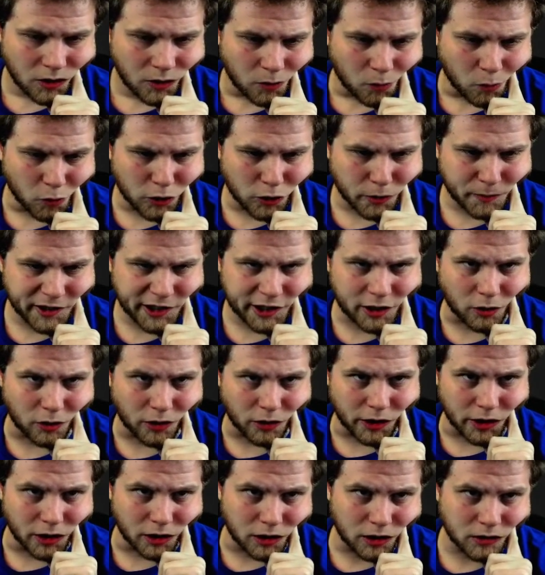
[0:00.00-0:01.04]
Wormy
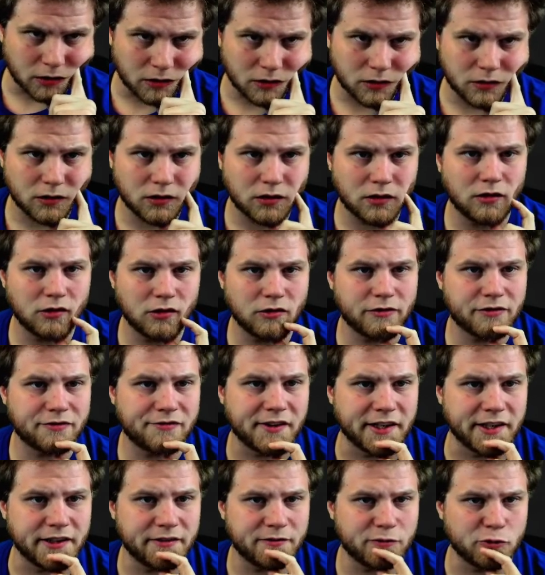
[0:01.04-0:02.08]
Coil, Fae
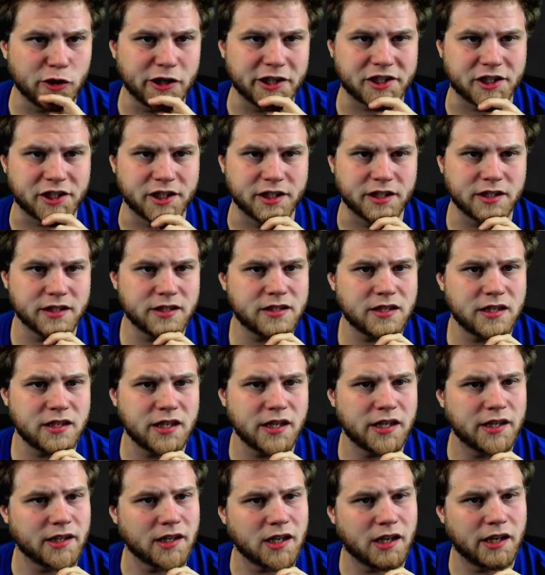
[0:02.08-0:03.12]
of Wishes,
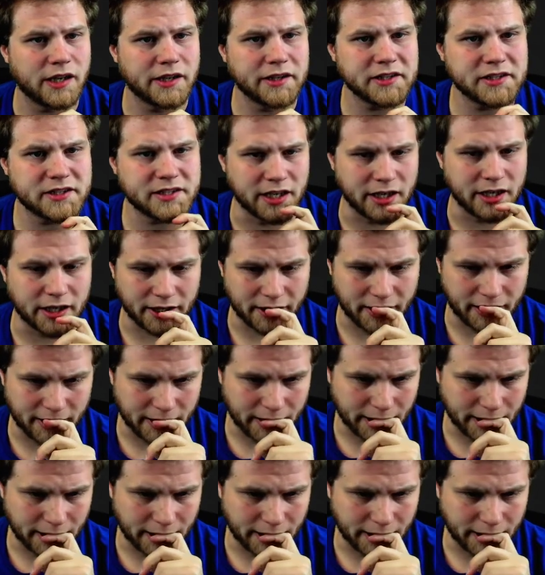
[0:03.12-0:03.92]
and Condescend.